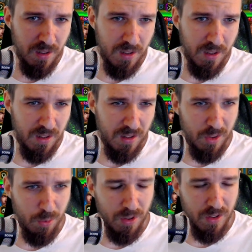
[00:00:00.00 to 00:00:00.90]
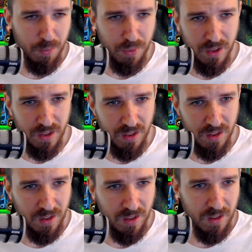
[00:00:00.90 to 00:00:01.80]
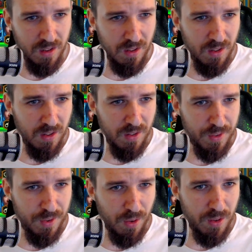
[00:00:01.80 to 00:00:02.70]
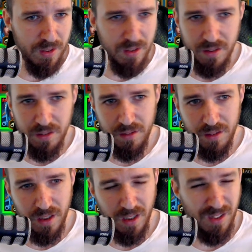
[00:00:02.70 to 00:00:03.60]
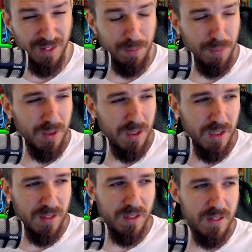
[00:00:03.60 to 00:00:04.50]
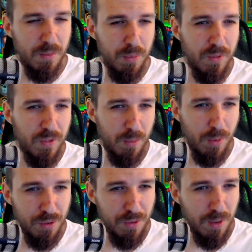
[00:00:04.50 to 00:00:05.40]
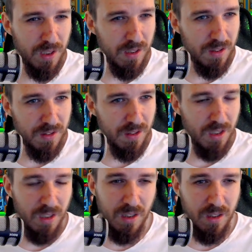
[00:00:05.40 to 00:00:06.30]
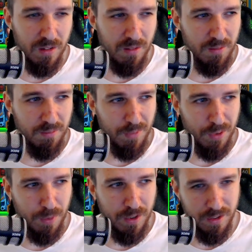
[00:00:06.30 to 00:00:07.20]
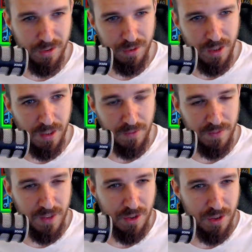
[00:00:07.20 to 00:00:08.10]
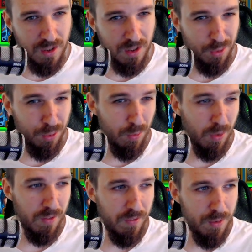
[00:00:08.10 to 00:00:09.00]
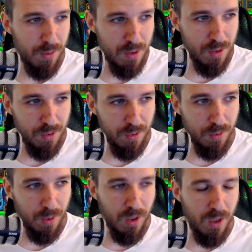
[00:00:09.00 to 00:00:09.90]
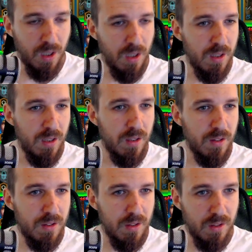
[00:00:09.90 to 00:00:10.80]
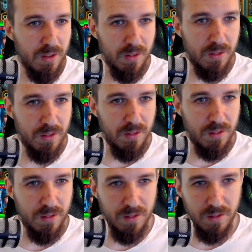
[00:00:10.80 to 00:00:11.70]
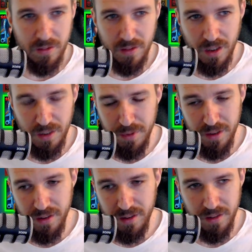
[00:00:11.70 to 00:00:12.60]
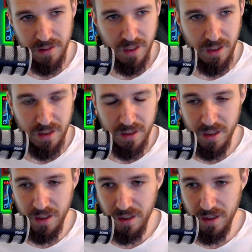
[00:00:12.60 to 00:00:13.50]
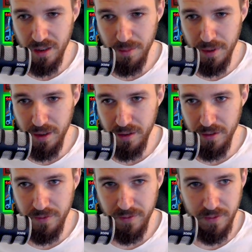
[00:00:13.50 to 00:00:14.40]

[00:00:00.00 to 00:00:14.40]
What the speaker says: this one is pretty solid and pretty accessible for most players. Most players should have ninja. Gnut was a fusion too. So Arbiter and Lydia are part of